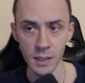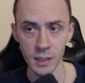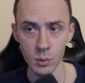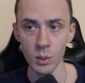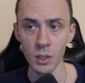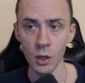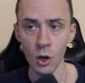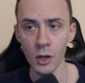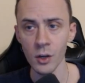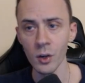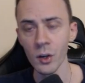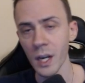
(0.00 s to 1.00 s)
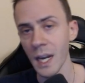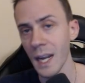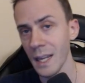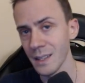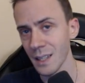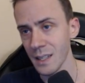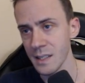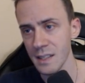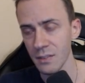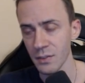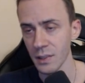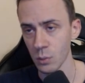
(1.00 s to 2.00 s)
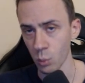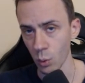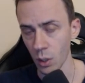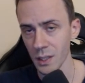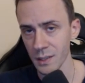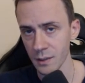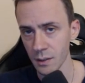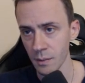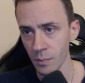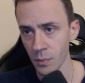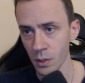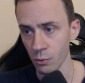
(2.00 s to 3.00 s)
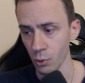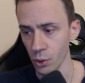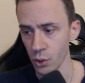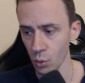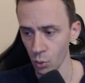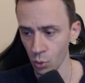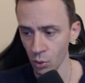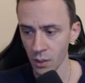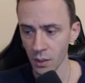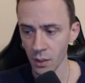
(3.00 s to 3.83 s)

it will auto create a different wallet for you